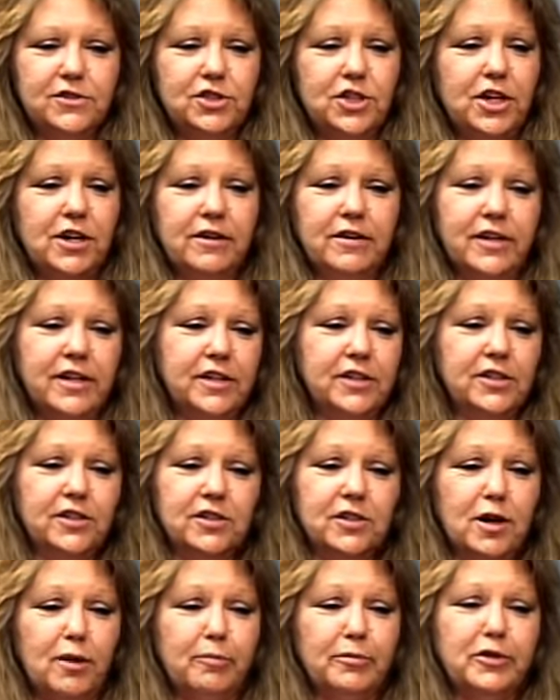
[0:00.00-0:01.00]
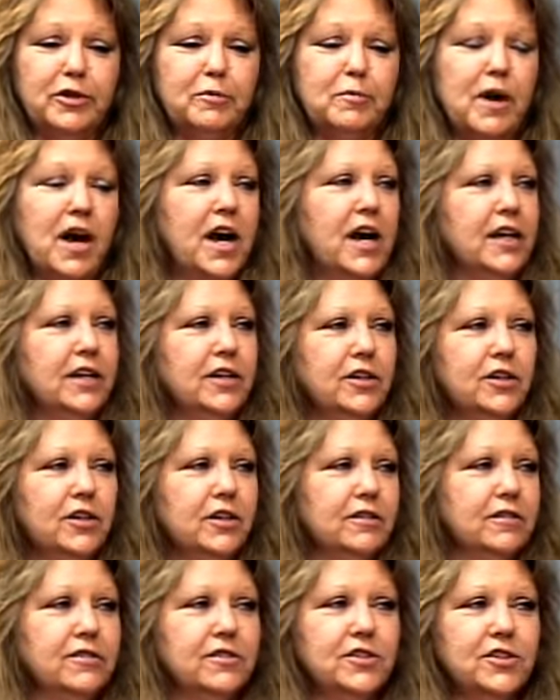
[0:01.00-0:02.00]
Jerry just comes to mind, you know,